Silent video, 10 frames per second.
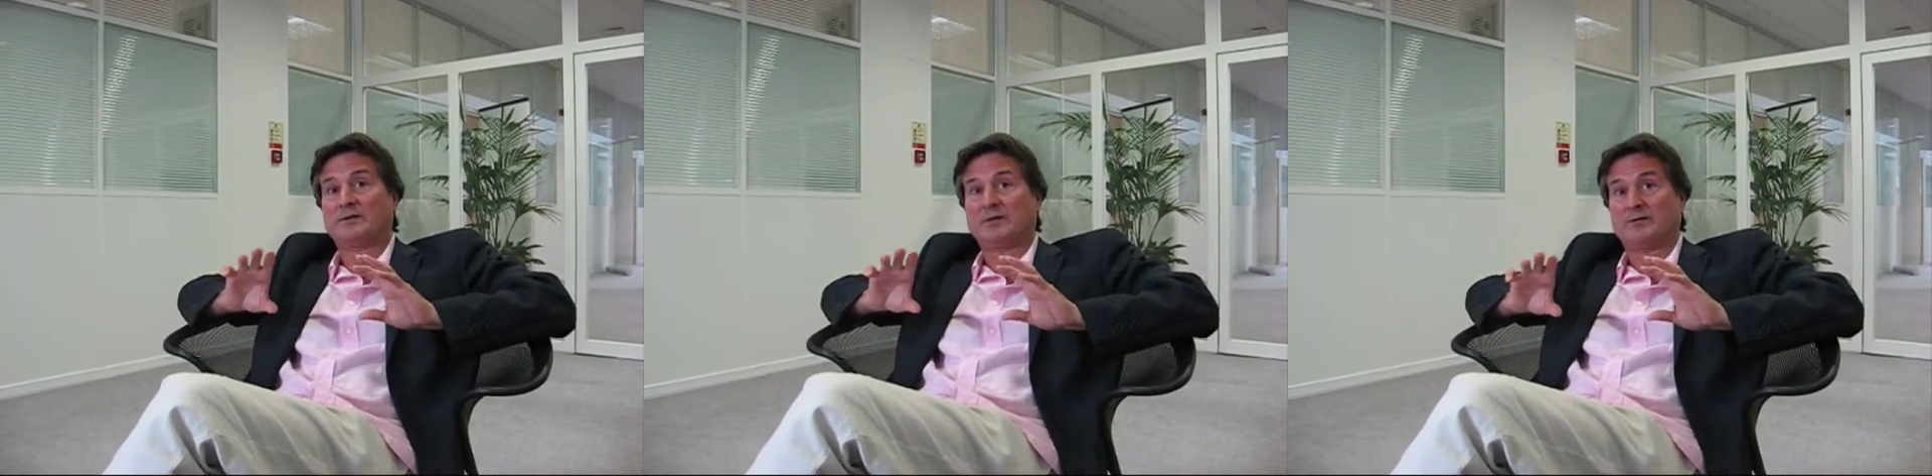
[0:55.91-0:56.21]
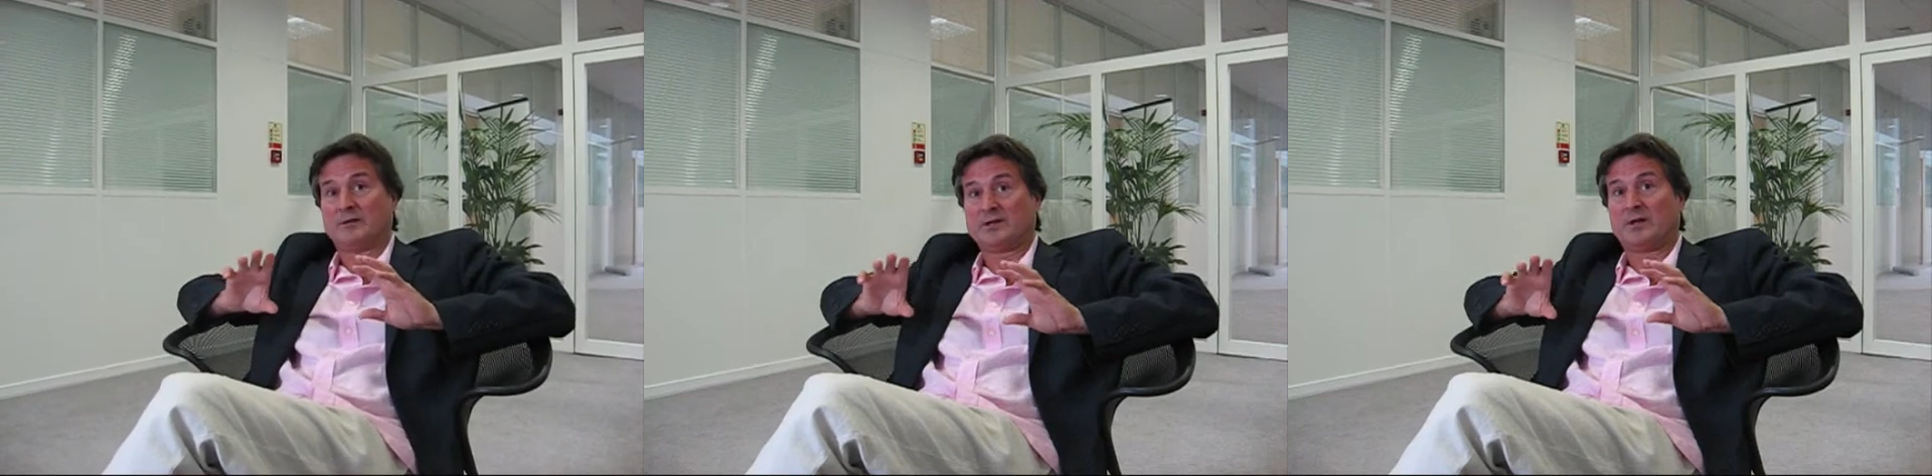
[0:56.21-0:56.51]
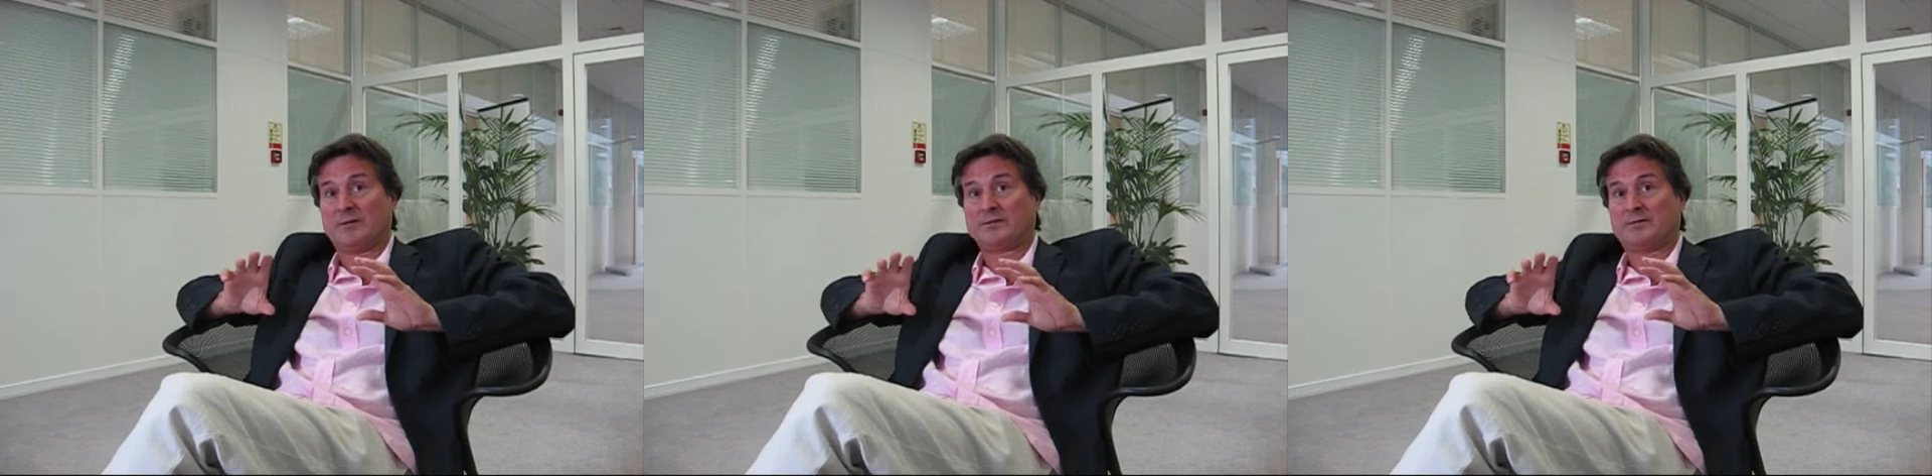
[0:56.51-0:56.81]
different
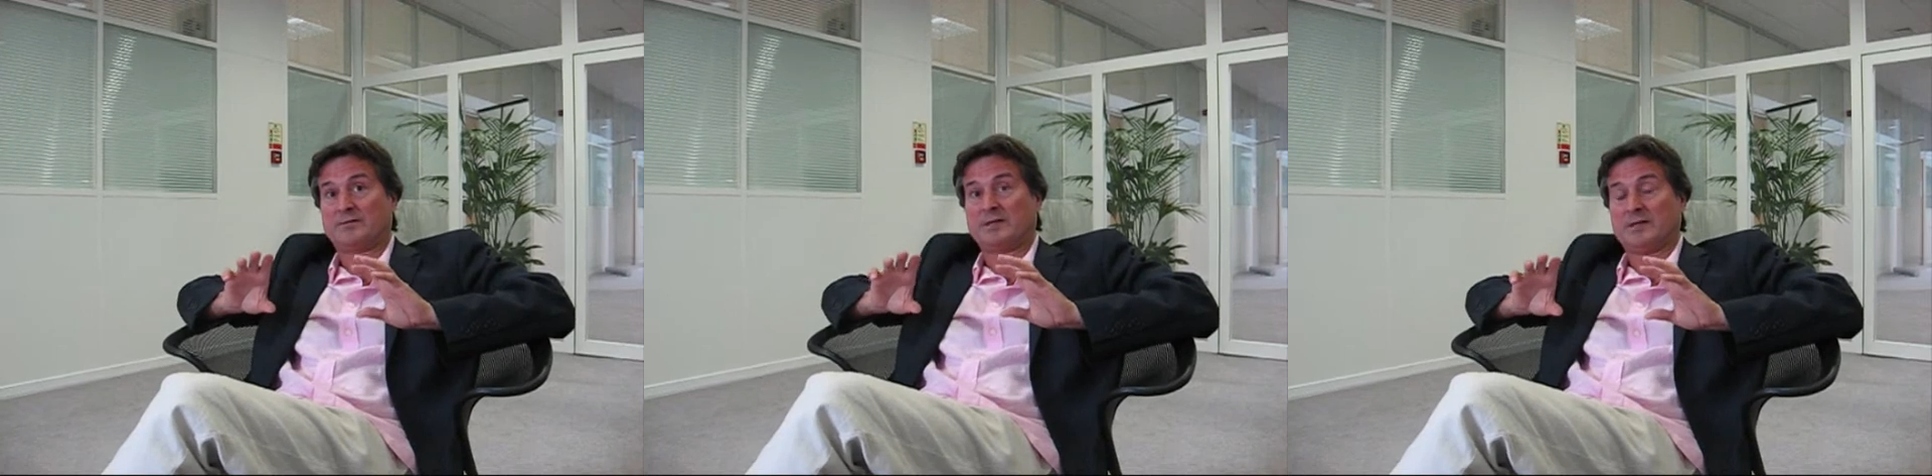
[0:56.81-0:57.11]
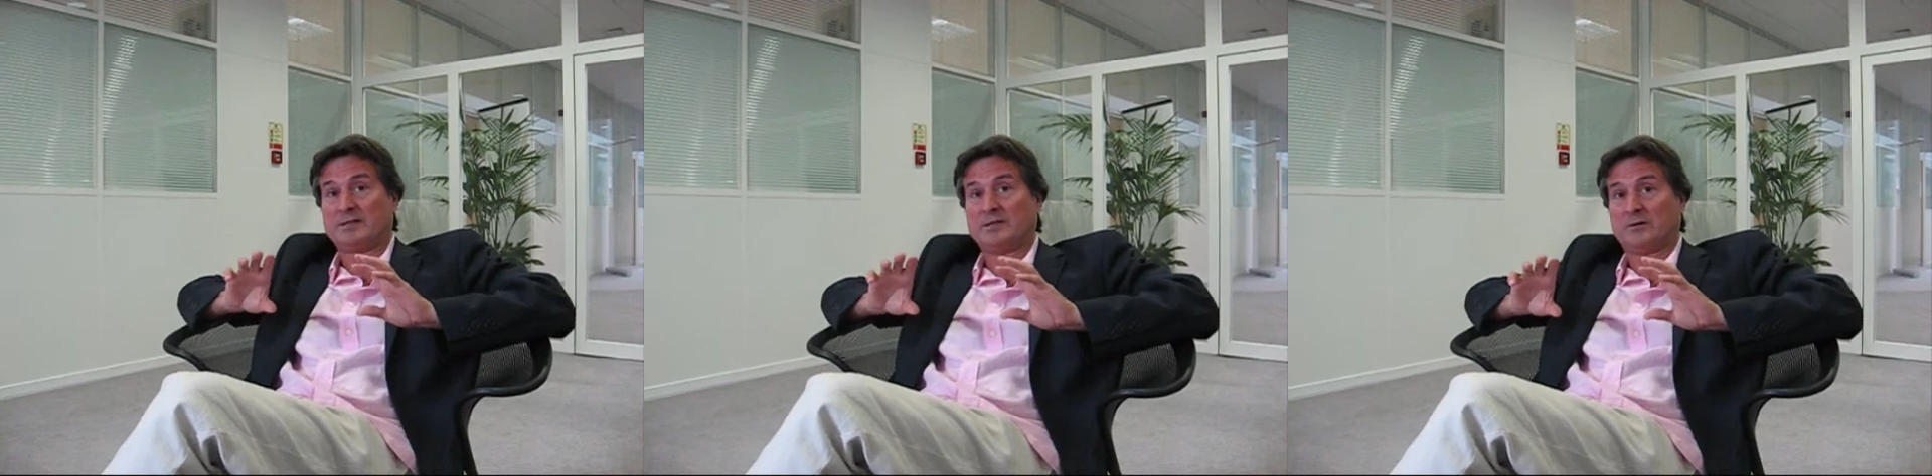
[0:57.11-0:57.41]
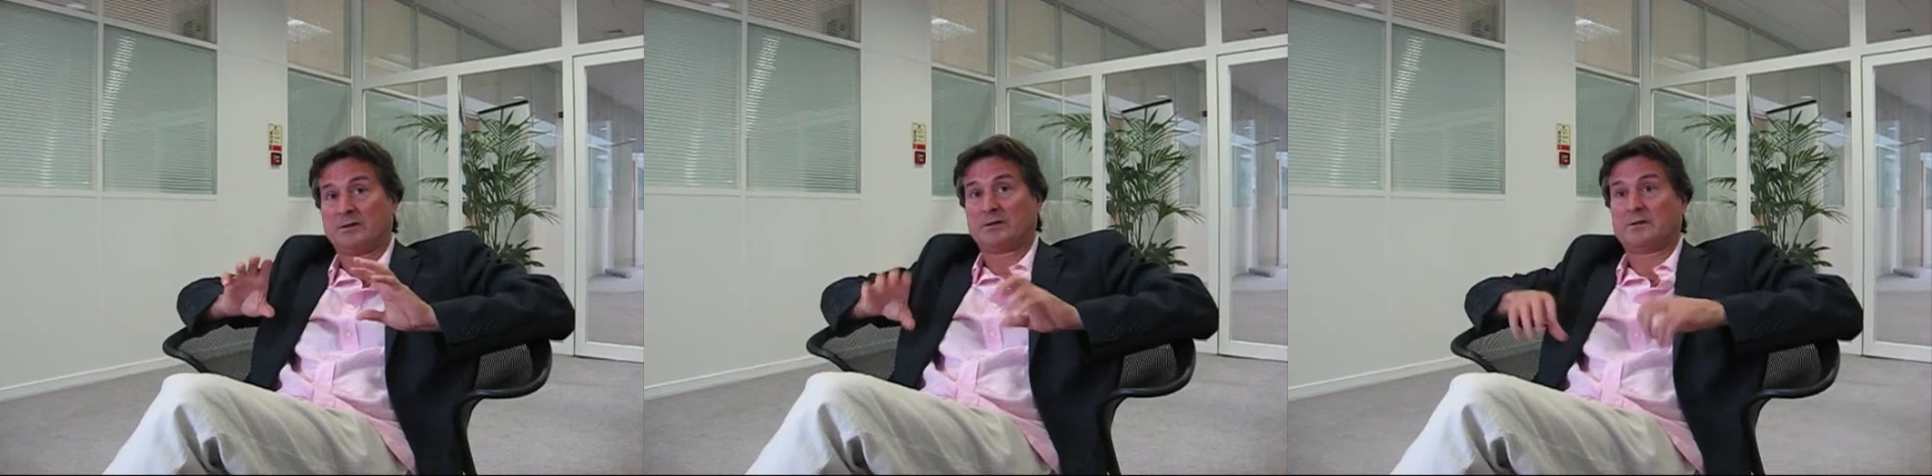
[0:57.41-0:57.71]
types of T
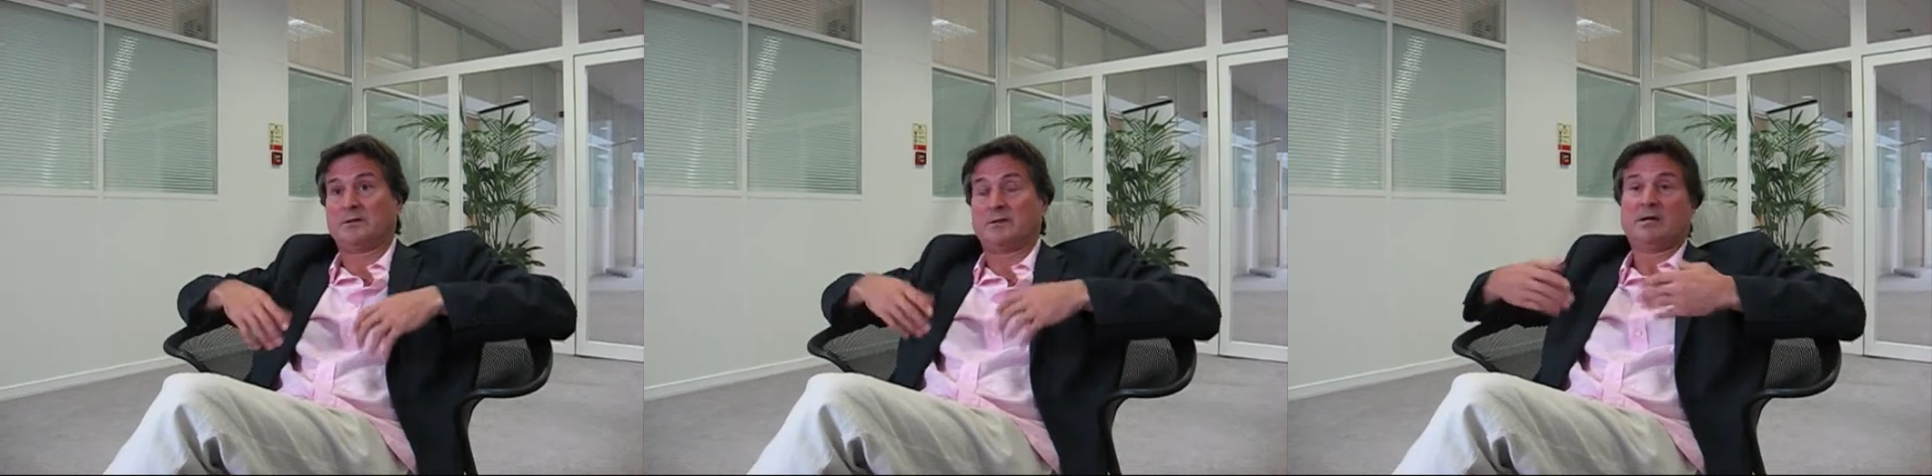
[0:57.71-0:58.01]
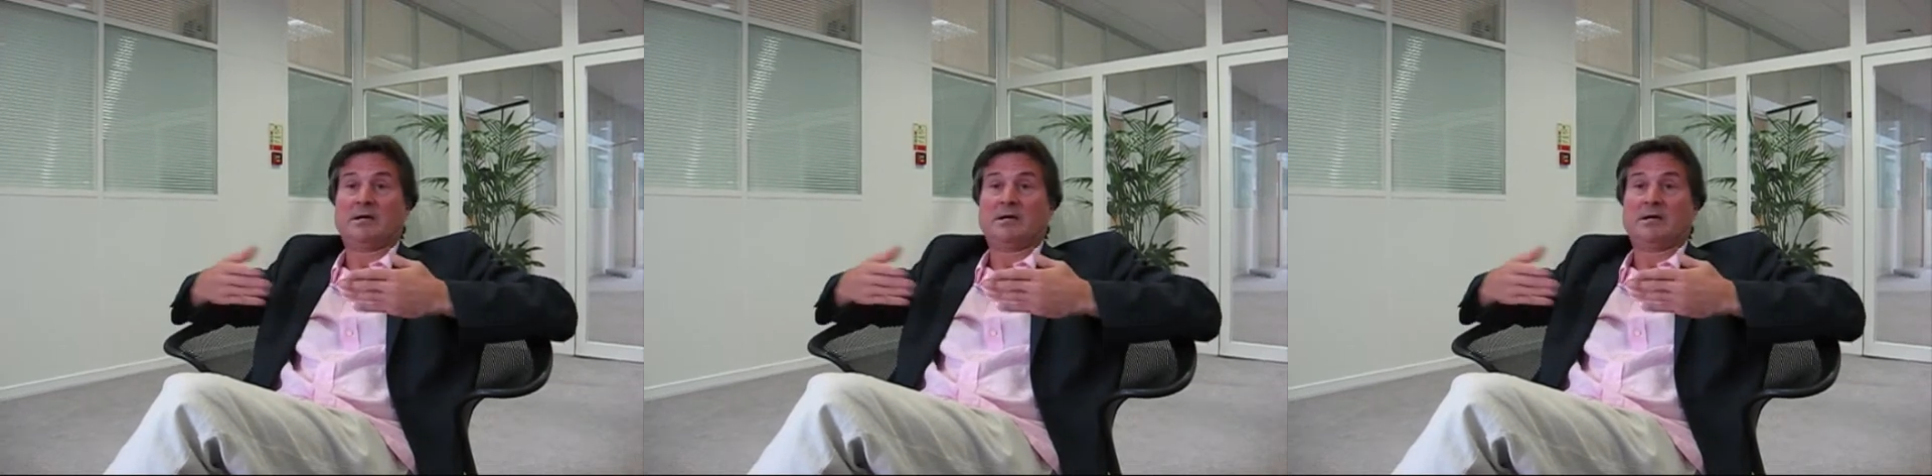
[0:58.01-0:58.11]
cells that can